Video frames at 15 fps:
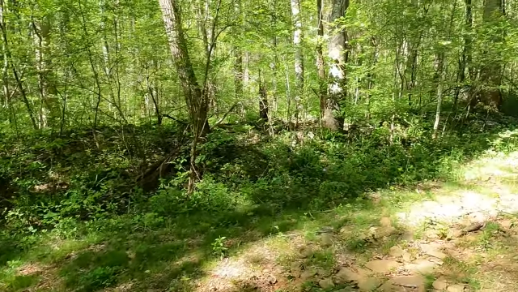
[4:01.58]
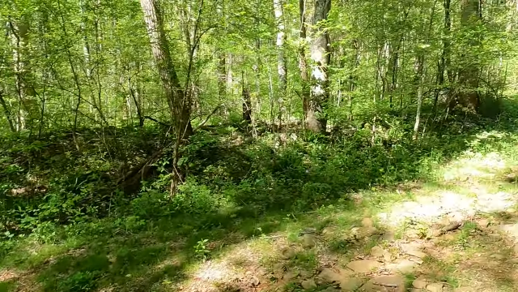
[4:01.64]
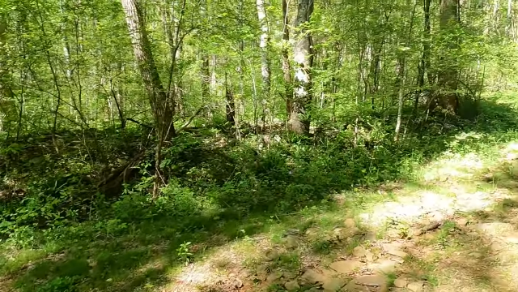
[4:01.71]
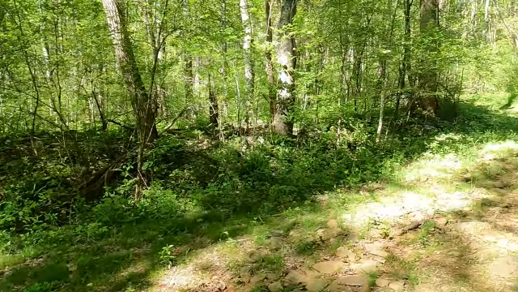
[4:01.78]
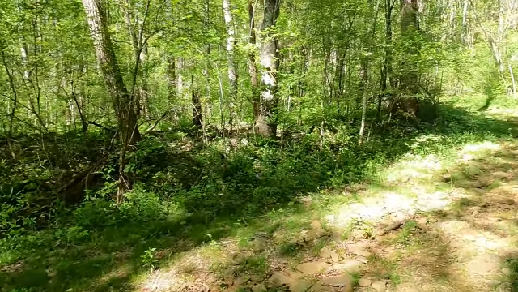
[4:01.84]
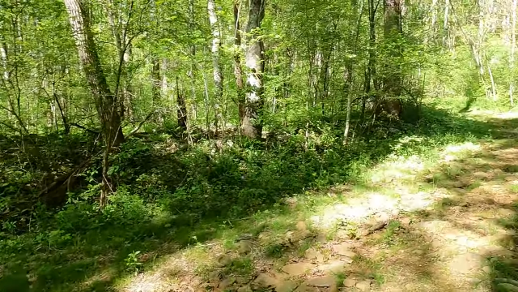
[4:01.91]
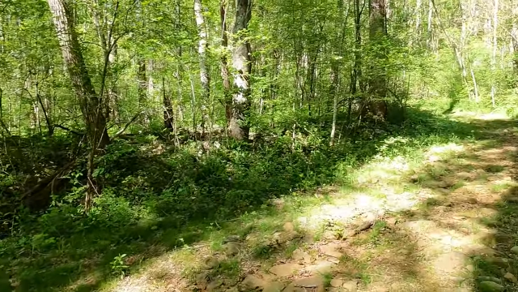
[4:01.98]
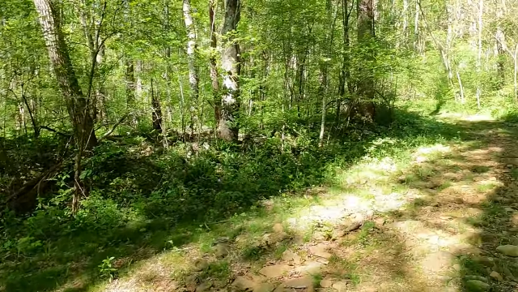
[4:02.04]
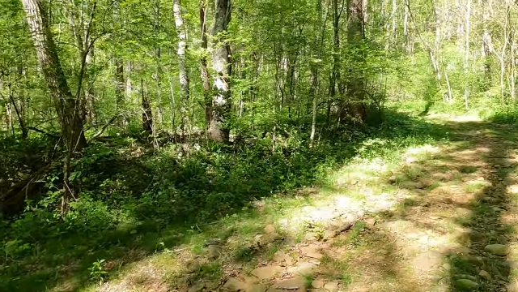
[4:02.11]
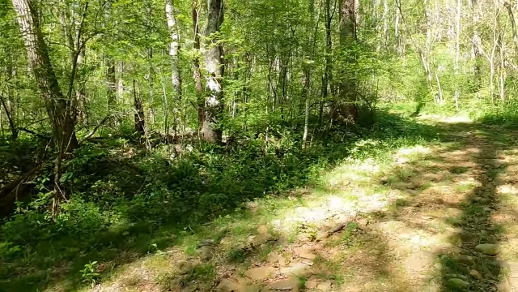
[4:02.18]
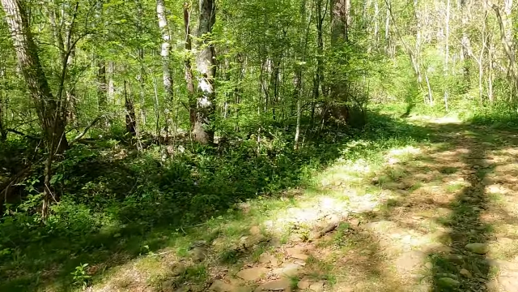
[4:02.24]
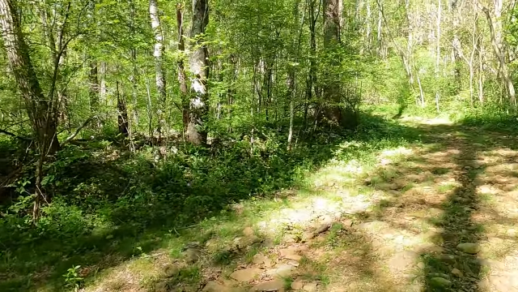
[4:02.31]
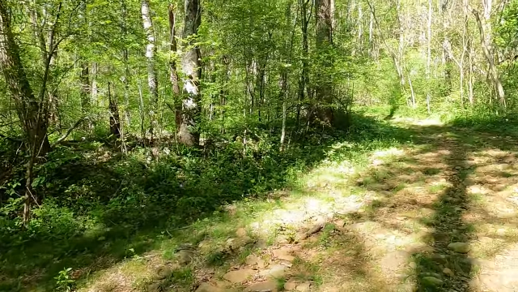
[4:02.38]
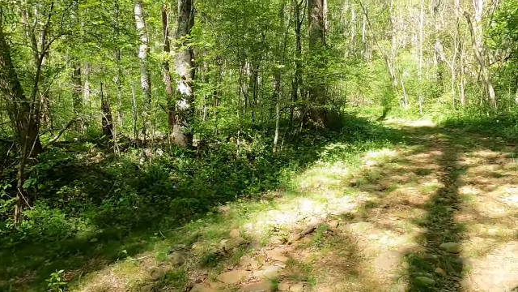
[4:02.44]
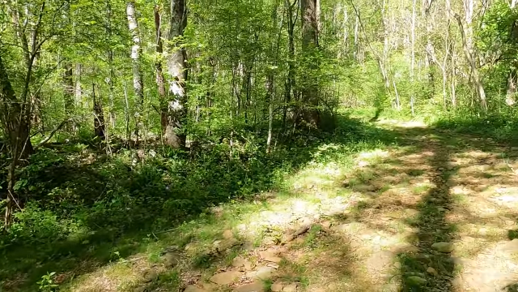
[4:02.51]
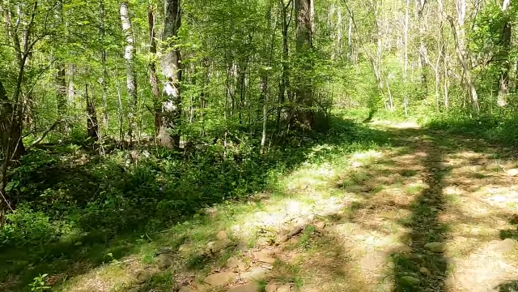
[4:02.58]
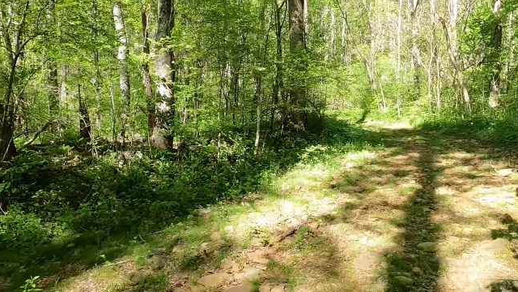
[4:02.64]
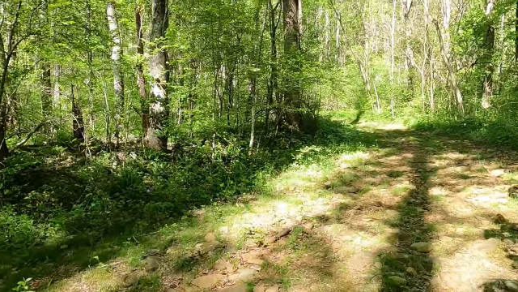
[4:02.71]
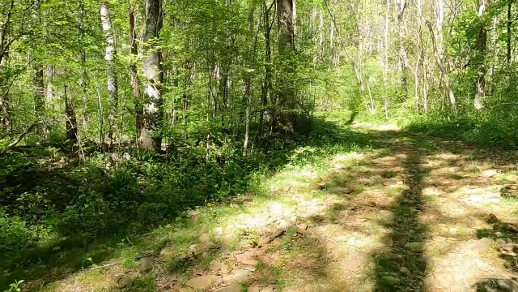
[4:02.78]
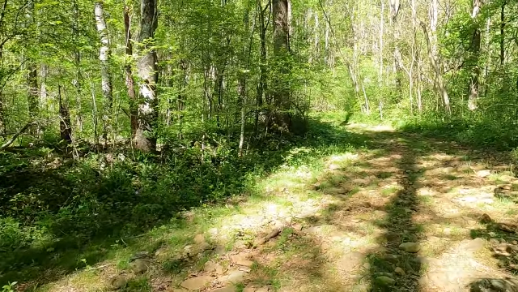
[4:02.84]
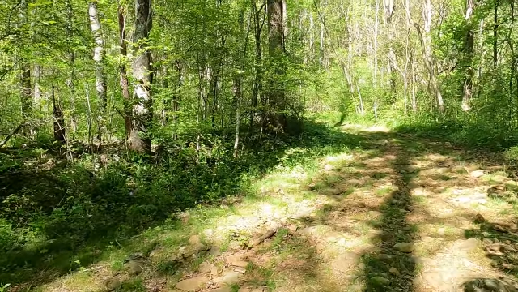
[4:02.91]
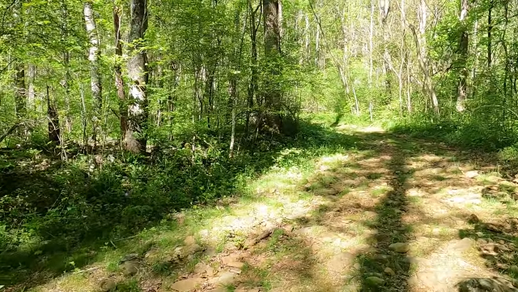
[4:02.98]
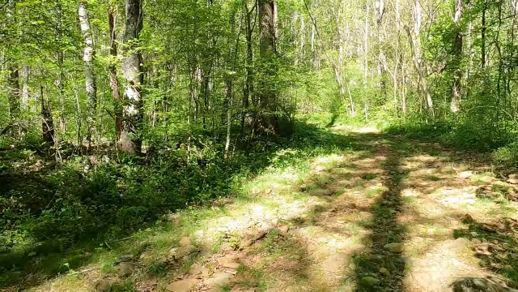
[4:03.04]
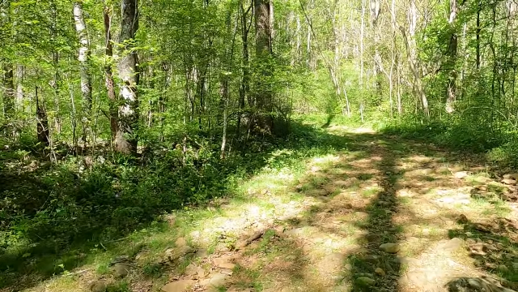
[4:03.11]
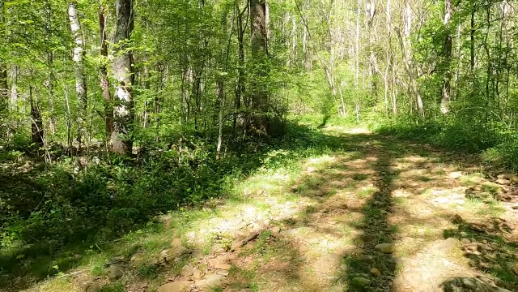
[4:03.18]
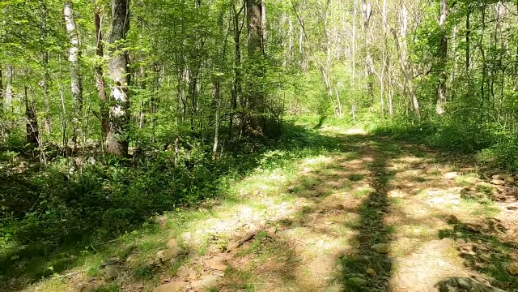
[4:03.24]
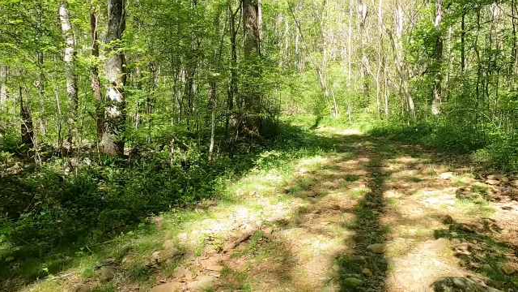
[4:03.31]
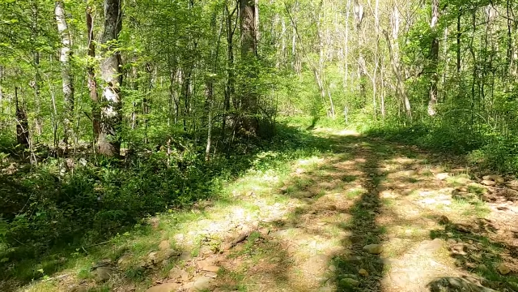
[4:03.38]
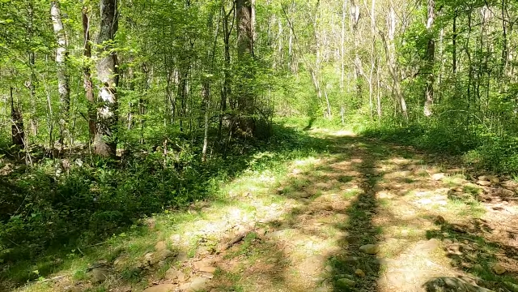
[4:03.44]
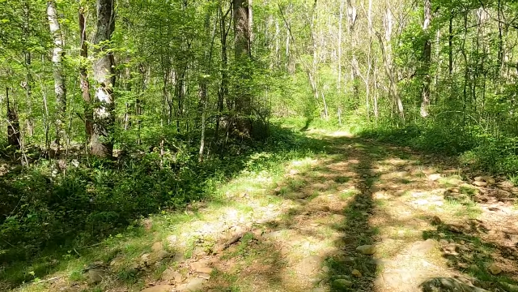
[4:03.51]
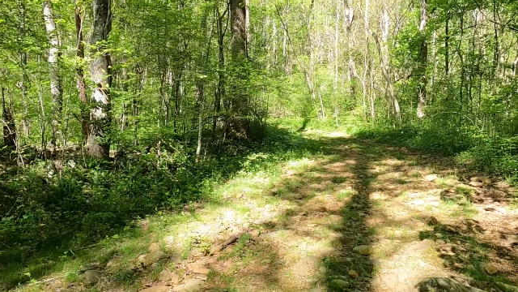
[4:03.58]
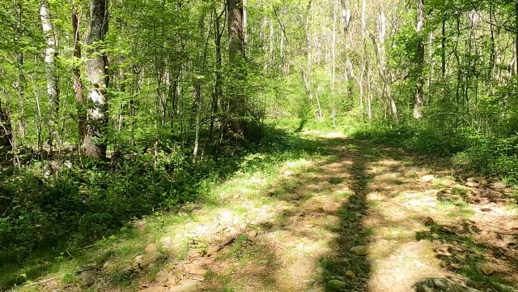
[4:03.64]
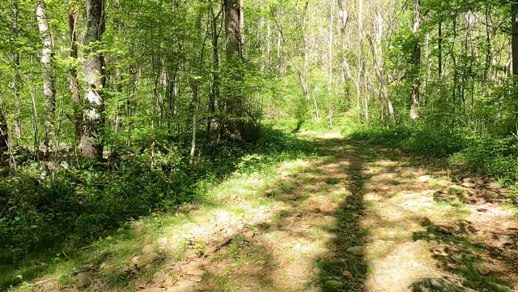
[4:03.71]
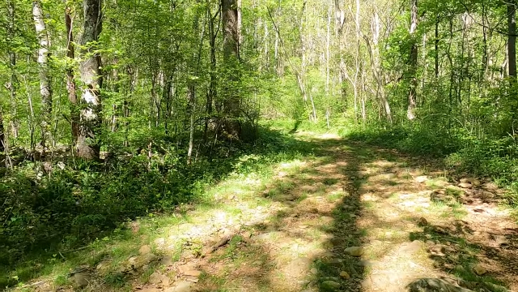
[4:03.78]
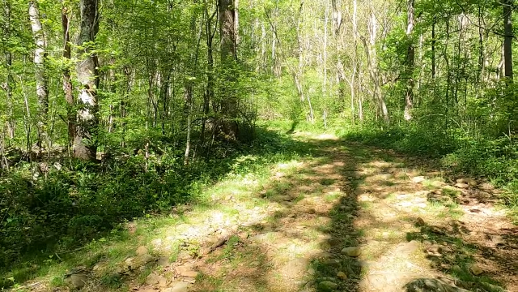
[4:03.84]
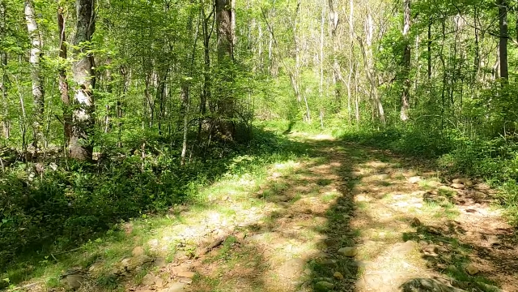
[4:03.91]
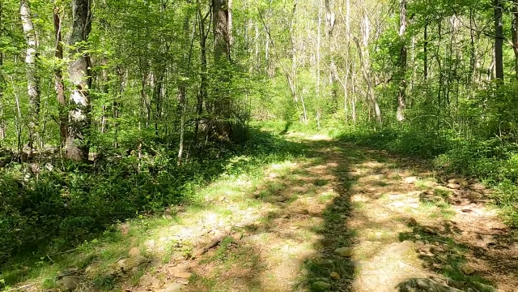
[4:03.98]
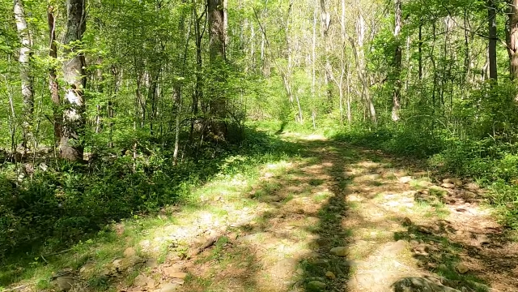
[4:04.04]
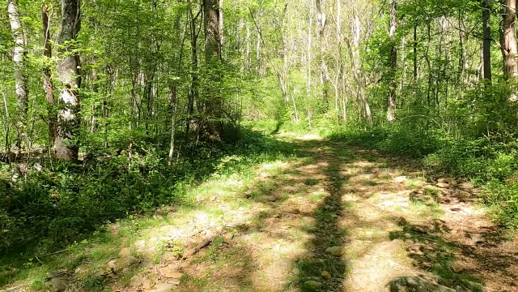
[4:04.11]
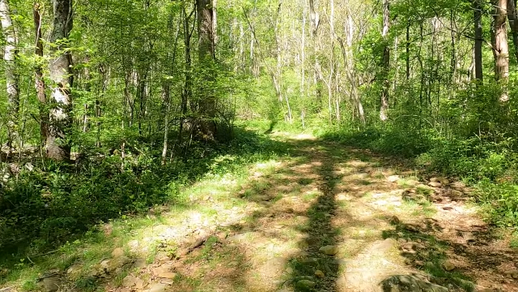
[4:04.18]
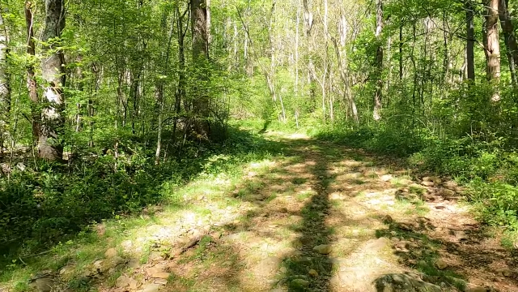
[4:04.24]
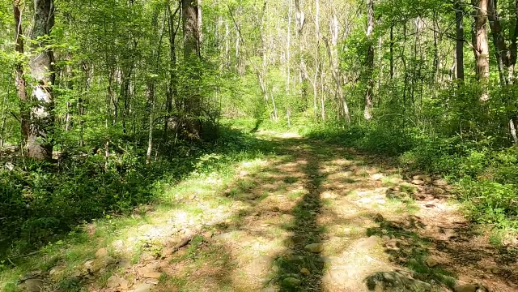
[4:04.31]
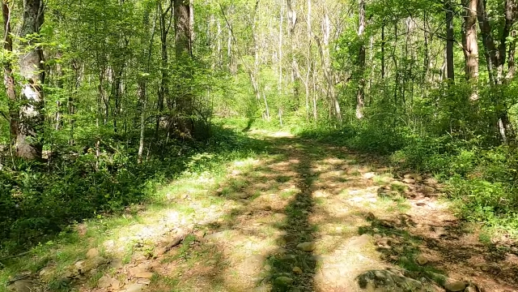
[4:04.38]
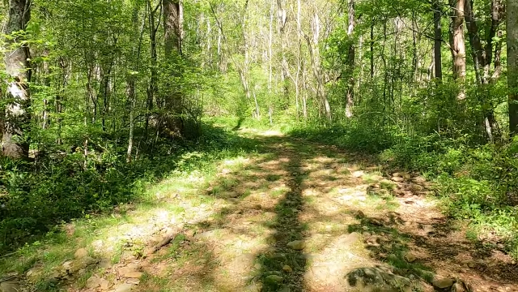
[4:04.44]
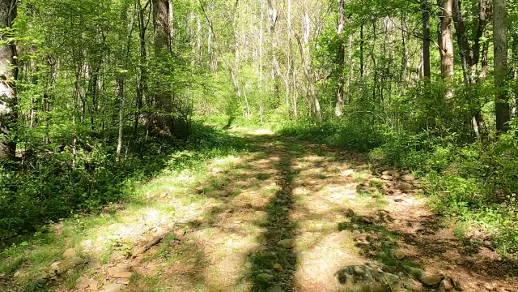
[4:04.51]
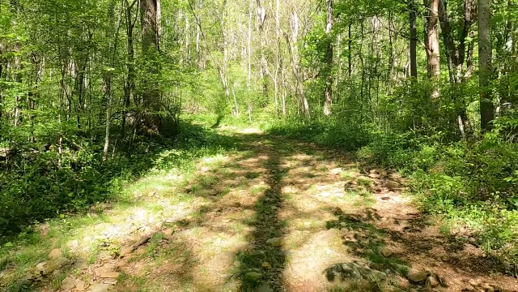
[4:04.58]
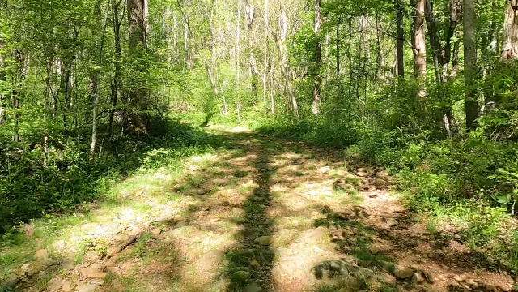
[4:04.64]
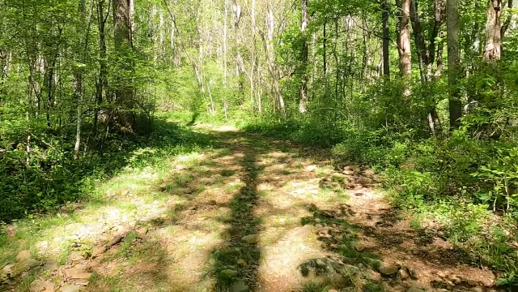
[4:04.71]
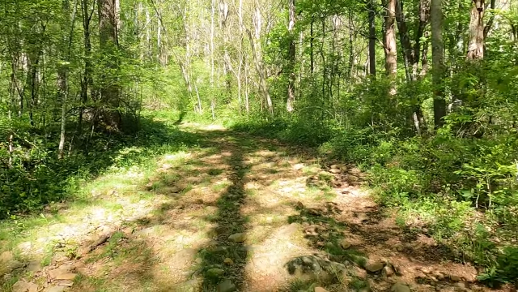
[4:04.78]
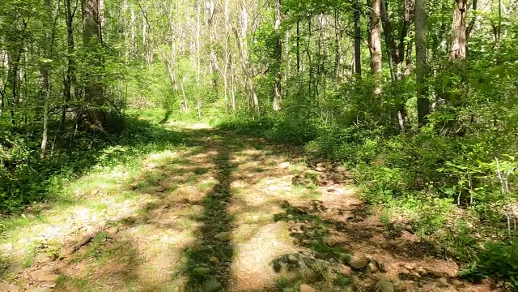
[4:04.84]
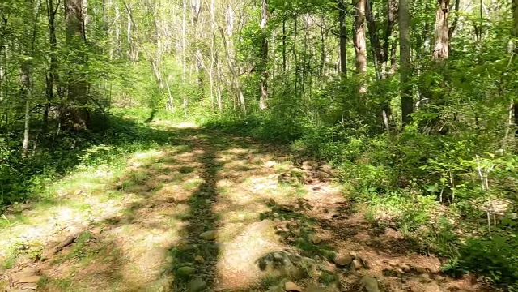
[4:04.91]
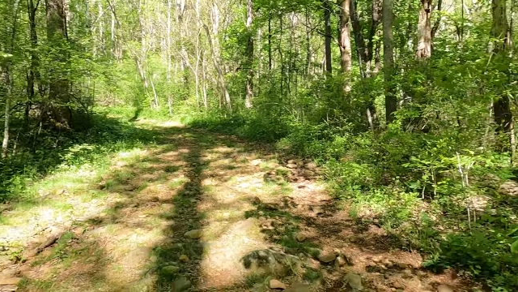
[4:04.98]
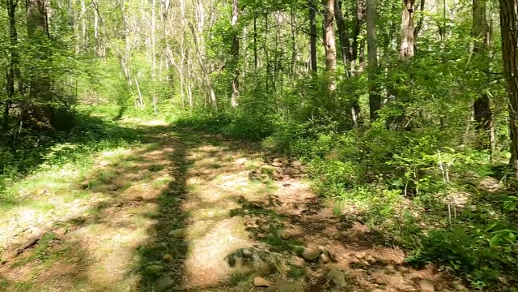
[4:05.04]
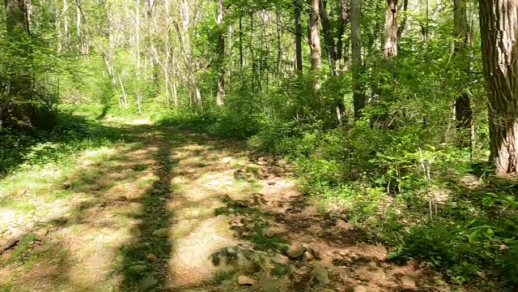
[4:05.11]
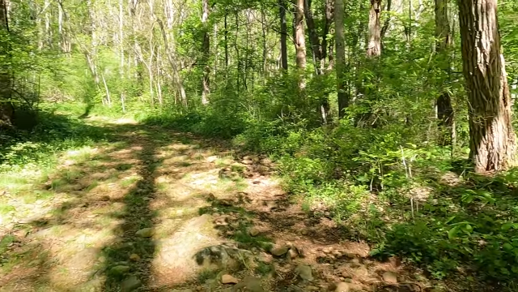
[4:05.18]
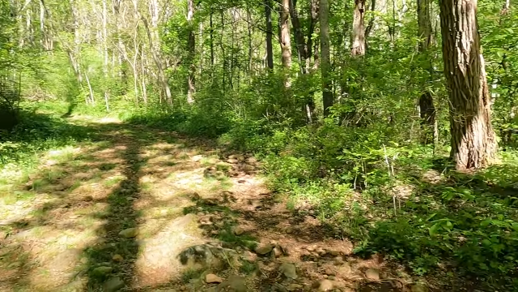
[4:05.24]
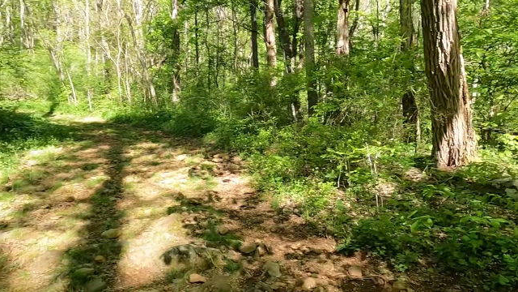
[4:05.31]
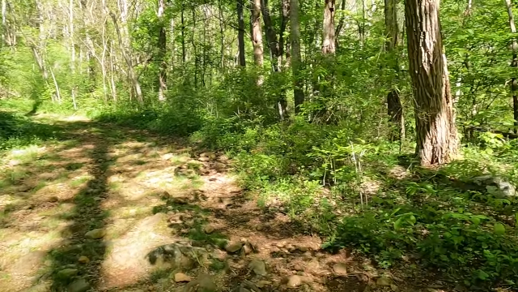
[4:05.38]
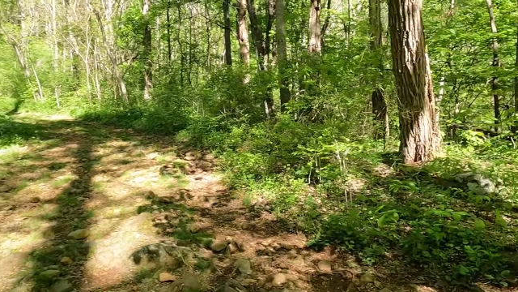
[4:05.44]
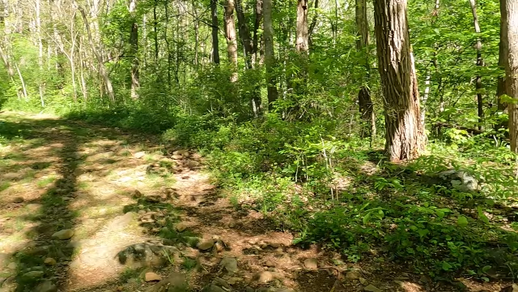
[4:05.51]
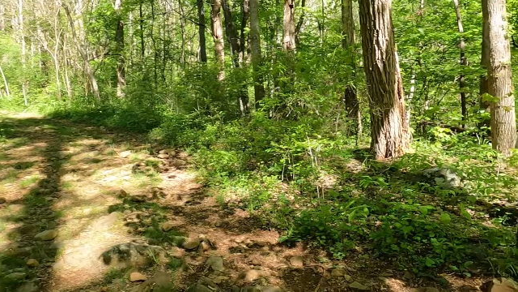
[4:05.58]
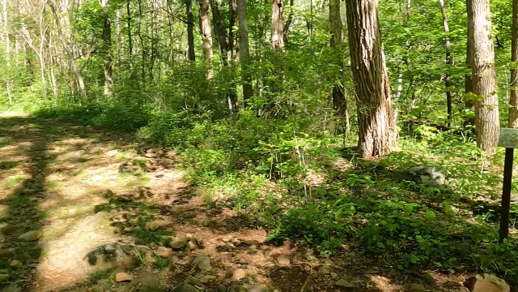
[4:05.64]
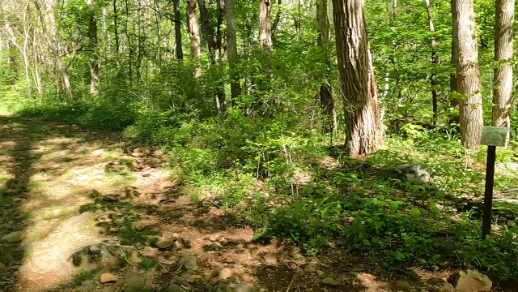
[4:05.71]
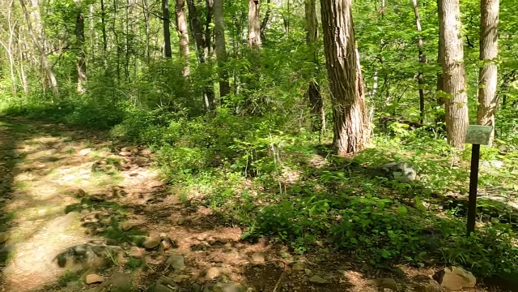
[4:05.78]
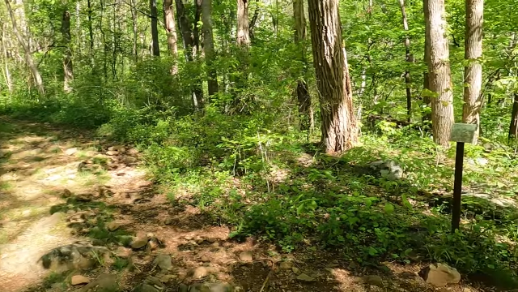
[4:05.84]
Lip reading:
(no speaker visible)